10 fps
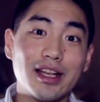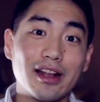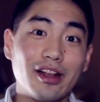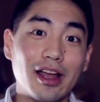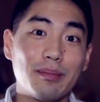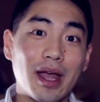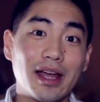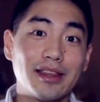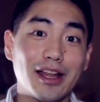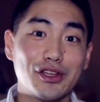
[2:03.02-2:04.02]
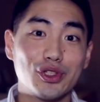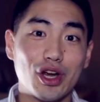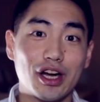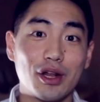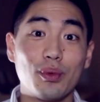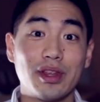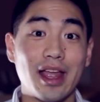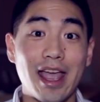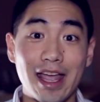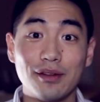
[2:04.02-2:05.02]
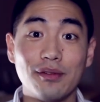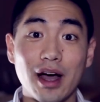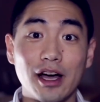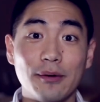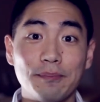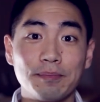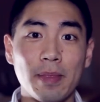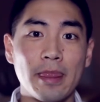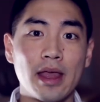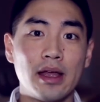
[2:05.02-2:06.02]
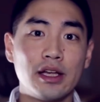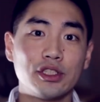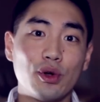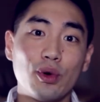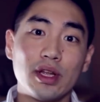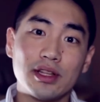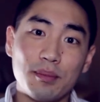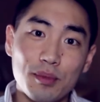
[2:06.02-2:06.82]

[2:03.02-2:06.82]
that glide path that I started with the hand file. So the